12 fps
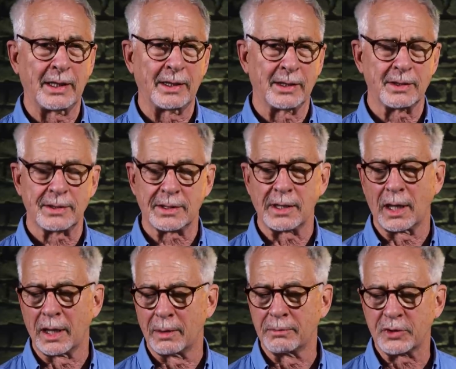it's
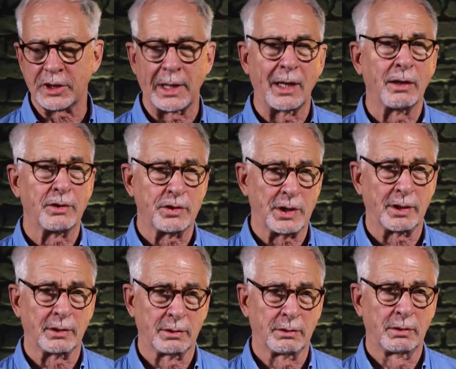um,
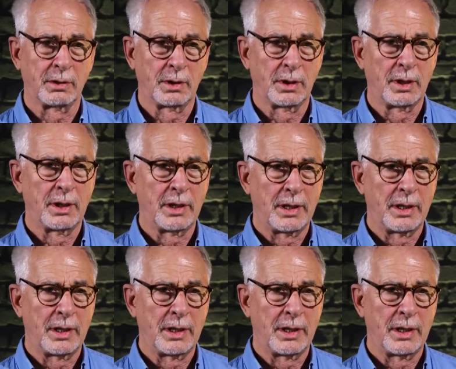challenging. Mm.